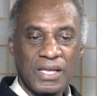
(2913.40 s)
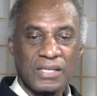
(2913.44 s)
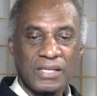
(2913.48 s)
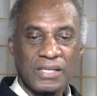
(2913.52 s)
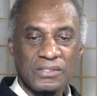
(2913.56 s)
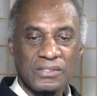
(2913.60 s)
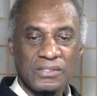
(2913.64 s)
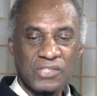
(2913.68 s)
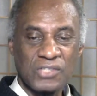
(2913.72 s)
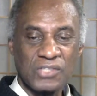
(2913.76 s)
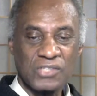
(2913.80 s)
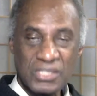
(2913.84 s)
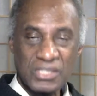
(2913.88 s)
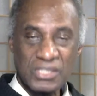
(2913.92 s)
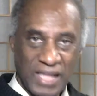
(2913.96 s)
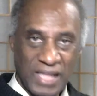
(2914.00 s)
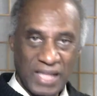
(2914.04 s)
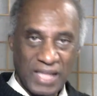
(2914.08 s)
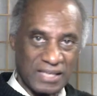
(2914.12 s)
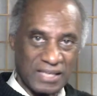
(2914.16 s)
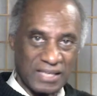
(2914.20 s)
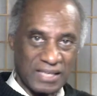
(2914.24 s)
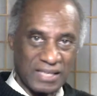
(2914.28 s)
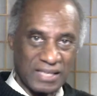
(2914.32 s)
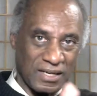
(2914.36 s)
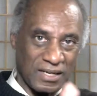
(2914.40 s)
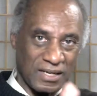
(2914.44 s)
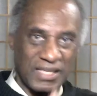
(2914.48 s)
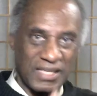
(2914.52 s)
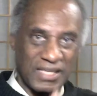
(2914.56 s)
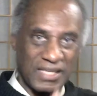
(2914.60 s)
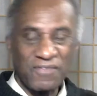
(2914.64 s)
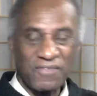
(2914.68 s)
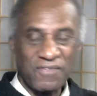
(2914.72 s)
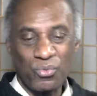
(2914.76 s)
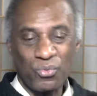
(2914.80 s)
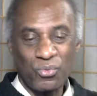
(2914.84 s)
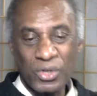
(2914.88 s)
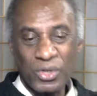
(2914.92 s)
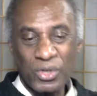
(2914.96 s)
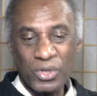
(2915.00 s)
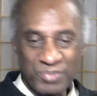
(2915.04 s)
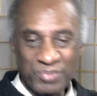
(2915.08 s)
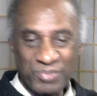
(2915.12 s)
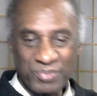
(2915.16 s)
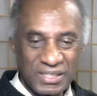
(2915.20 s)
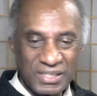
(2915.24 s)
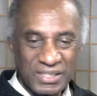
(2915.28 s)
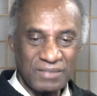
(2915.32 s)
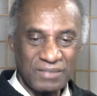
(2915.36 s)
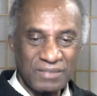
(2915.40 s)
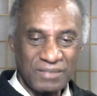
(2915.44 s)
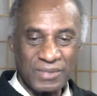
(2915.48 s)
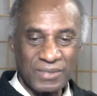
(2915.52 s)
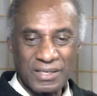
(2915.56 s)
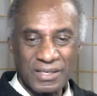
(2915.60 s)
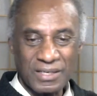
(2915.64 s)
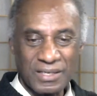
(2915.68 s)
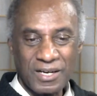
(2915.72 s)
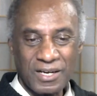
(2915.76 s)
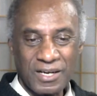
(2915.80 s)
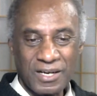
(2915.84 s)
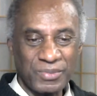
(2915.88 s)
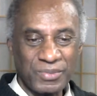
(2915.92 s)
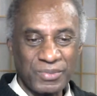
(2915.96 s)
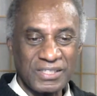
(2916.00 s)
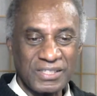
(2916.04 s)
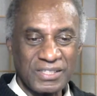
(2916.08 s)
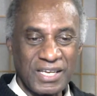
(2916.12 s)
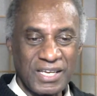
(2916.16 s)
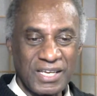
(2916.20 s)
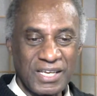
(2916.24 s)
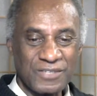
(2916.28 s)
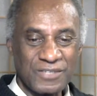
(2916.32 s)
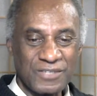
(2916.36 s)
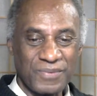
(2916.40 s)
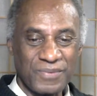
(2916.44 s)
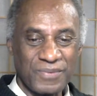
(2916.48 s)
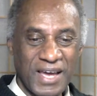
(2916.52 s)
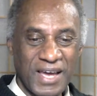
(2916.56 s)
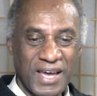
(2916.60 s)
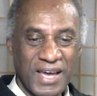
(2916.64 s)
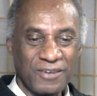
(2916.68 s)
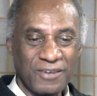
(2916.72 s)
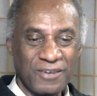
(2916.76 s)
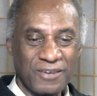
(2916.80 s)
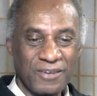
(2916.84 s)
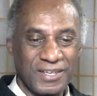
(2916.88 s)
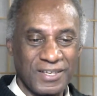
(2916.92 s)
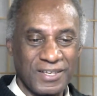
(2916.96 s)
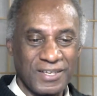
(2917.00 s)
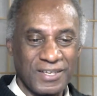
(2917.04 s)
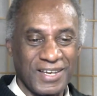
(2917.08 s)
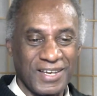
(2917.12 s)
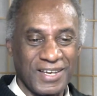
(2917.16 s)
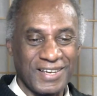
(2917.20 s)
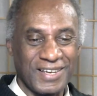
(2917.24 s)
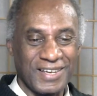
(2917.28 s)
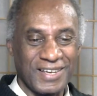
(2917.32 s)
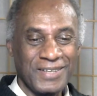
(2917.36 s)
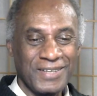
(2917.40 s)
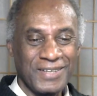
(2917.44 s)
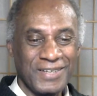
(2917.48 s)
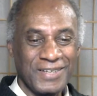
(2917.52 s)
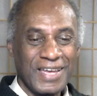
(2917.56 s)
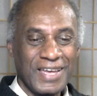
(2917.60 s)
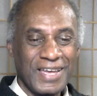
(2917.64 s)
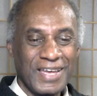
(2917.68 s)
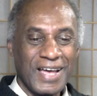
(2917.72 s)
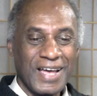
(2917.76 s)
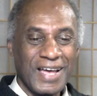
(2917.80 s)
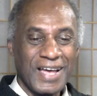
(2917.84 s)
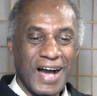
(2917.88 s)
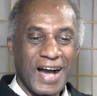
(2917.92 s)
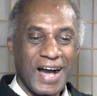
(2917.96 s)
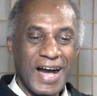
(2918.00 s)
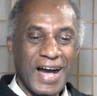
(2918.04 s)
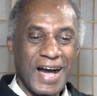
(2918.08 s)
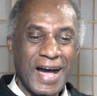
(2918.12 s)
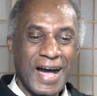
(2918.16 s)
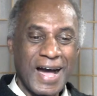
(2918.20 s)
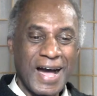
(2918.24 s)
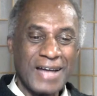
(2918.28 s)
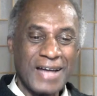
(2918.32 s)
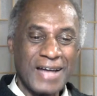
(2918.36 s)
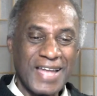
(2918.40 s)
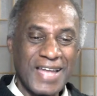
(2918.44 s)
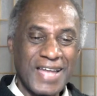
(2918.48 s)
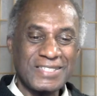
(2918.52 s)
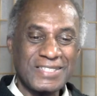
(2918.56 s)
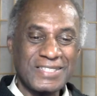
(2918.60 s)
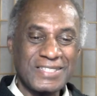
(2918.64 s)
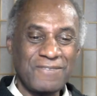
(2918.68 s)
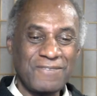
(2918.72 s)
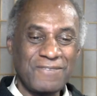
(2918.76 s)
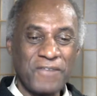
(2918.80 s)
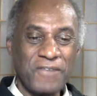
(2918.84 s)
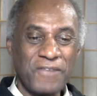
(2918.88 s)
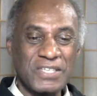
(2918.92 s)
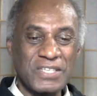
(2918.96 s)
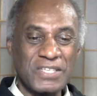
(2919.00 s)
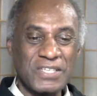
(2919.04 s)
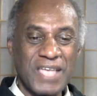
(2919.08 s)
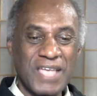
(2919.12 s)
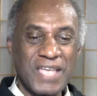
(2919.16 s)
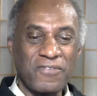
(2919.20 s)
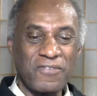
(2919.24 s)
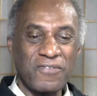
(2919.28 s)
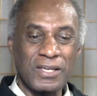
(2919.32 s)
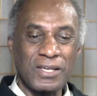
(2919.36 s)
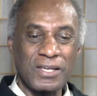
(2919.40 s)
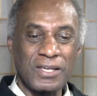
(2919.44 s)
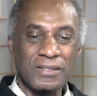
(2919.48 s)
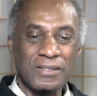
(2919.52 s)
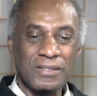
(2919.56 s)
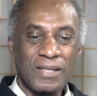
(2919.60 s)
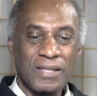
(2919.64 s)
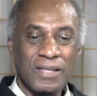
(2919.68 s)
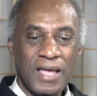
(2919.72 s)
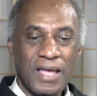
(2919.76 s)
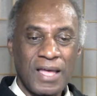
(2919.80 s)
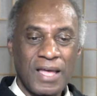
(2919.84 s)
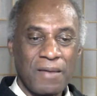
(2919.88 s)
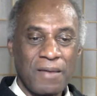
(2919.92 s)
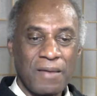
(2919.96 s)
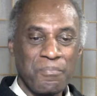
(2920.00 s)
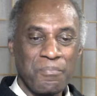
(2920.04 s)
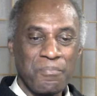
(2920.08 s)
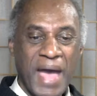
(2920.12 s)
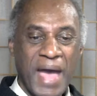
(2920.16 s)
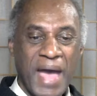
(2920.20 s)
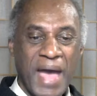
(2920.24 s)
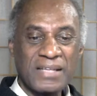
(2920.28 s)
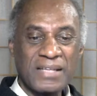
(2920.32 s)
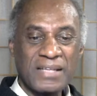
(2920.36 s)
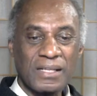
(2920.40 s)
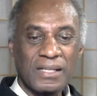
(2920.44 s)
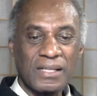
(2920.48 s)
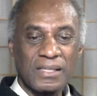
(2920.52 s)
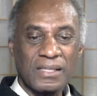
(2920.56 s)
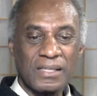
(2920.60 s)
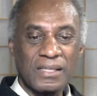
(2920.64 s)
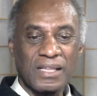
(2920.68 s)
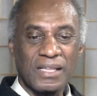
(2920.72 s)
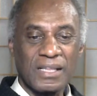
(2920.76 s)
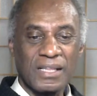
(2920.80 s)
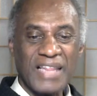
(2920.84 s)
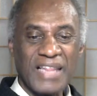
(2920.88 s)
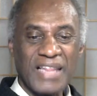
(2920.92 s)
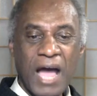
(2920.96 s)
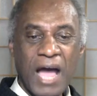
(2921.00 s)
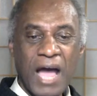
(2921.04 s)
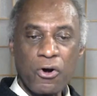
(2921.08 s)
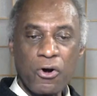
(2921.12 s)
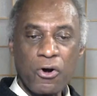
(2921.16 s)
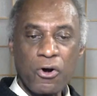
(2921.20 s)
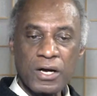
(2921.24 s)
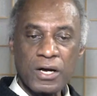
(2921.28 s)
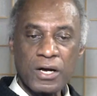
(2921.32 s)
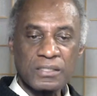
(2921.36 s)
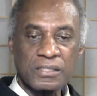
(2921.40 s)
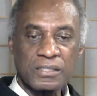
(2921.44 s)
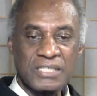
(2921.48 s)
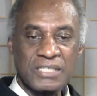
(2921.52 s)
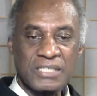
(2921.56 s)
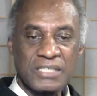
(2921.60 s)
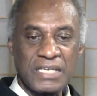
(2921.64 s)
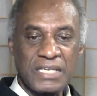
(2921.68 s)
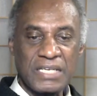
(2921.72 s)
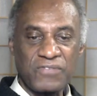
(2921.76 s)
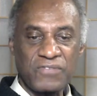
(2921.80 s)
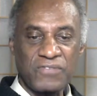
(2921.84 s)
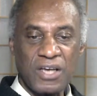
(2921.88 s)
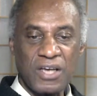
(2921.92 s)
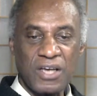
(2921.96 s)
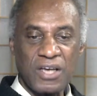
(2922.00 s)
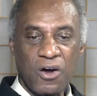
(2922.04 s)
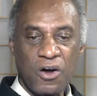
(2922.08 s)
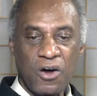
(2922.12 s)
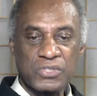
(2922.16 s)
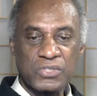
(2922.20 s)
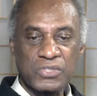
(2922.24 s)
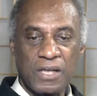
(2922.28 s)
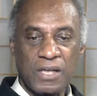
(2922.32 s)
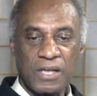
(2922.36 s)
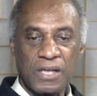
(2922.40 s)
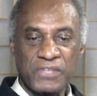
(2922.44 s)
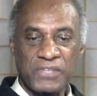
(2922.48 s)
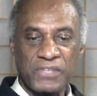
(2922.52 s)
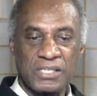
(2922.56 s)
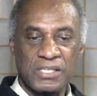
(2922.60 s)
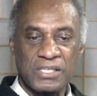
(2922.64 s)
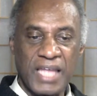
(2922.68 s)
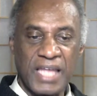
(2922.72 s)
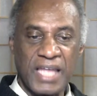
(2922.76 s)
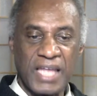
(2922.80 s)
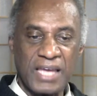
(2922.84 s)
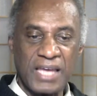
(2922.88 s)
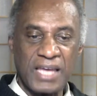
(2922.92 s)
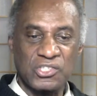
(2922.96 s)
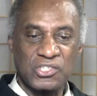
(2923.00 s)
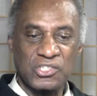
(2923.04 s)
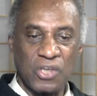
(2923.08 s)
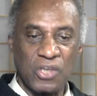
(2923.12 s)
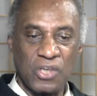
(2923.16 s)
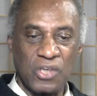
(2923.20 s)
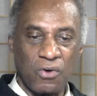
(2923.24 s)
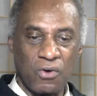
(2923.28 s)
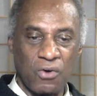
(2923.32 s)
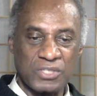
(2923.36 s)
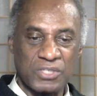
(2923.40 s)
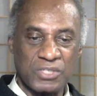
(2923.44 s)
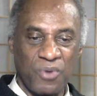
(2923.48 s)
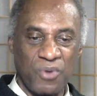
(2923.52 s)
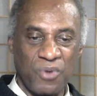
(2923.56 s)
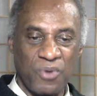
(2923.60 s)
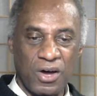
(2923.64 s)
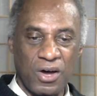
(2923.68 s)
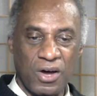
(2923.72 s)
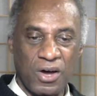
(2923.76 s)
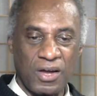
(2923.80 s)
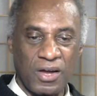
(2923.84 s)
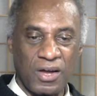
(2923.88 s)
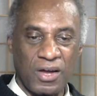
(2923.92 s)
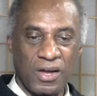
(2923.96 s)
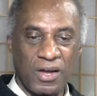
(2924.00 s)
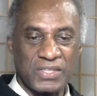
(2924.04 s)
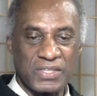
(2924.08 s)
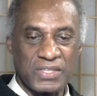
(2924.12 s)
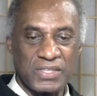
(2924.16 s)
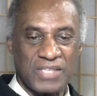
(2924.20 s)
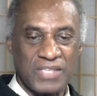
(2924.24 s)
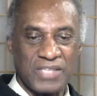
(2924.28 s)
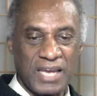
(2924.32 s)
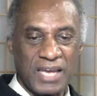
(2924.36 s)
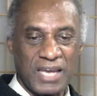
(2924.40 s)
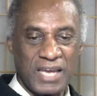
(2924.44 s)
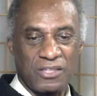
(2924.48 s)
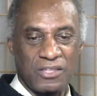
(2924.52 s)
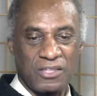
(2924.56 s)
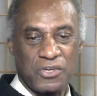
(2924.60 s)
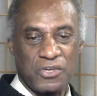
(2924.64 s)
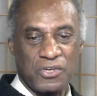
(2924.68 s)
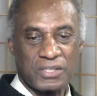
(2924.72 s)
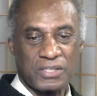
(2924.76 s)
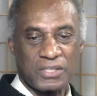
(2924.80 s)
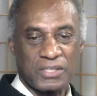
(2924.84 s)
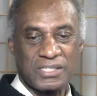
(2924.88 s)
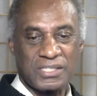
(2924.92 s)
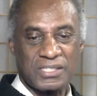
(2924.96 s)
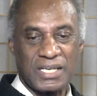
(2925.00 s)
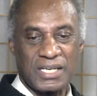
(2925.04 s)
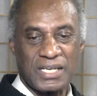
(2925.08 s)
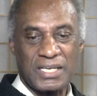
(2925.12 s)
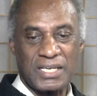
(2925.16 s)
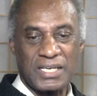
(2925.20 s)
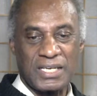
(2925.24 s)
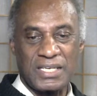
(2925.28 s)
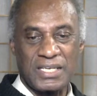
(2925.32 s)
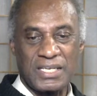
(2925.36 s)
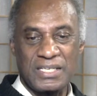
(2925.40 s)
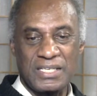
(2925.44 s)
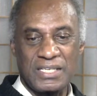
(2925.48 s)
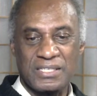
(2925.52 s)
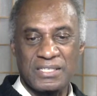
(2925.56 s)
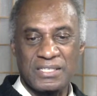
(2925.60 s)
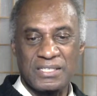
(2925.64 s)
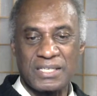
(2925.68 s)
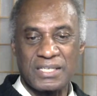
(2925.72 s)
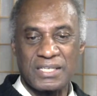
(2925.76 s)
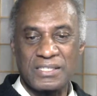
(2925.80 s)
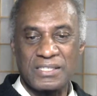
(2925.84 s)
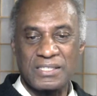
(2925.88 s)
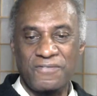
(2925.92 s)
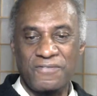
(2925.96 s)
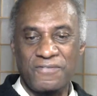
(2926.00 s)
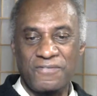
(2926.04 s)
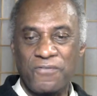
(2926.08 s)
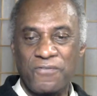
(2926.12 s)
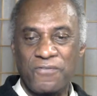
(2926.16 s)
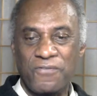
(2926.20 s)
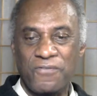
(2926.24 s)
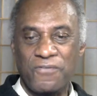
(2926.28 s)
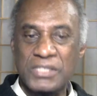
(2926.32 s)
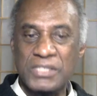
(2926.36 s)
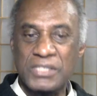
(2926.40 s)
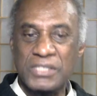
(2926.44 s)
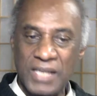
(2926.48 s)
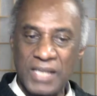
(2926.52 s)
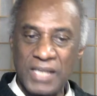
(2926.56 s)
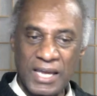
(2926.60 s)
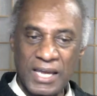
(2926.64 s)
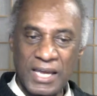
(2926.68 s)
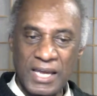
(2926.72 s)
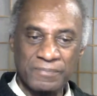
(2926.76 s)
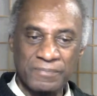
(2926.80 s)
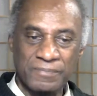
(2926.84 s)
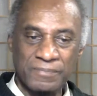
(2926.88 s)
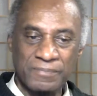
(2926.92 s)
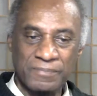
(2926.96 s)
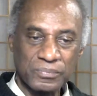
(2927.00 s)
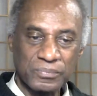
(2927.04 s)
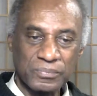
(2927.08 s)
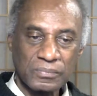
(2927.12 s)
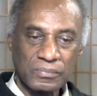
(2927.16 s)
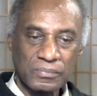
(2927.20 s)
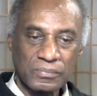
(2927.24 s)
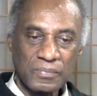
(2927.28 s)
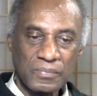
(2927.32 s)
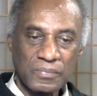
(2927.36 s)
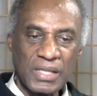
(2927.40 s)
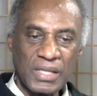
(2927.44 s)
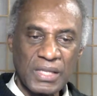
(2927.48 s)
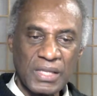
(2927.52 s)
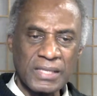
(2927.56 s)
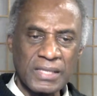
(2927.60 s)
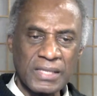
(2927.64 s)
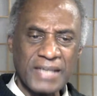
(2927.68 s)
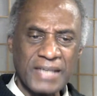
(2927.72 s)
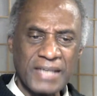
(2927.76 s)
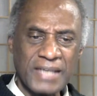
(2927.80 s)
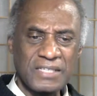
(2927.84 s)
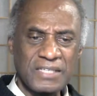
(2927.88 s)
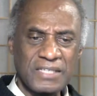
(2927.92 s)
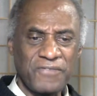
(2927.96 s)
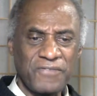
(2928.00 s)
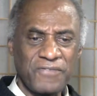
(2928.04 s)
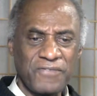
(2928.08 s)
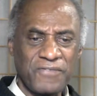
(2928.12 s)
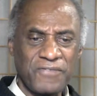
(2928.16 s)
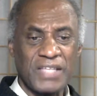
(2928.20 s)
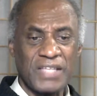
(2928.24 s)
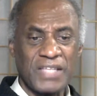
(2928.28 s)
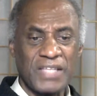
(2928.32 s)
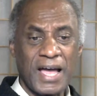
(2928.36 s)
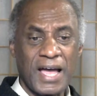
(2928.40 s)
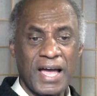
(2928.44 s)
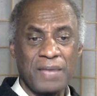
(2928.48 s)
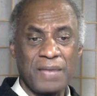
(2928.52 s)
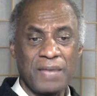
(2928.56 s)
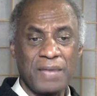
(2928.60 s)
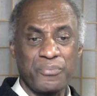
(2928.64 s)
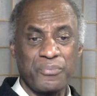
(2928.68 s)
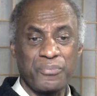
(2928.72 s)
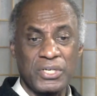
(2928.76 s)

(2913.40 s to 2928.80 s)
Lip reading: just like Kevin will be in a couple of days from now. 1957, Matt Lauer, TV host of the Today Show, was born on this day in New York City. He's 64 today. 1959,